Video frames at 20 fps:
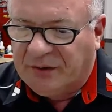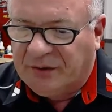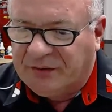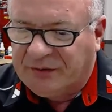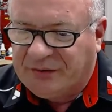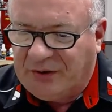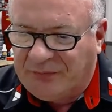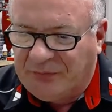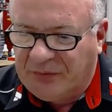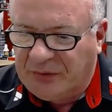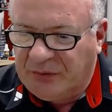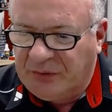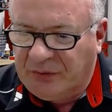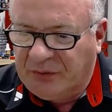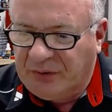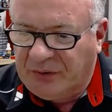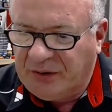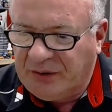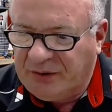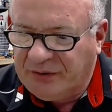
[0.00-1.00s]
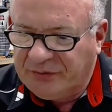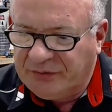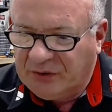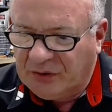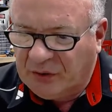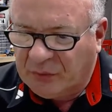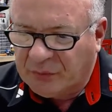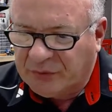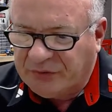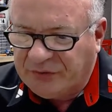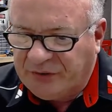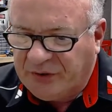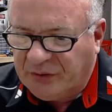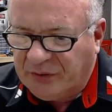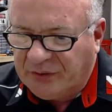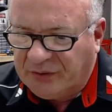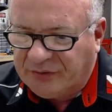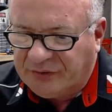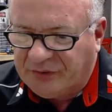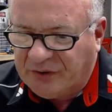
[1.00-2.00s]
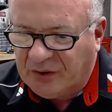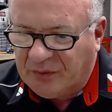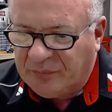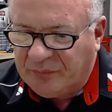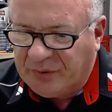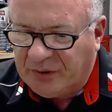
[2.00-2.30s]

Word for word: Stefanou, is the lower steering stem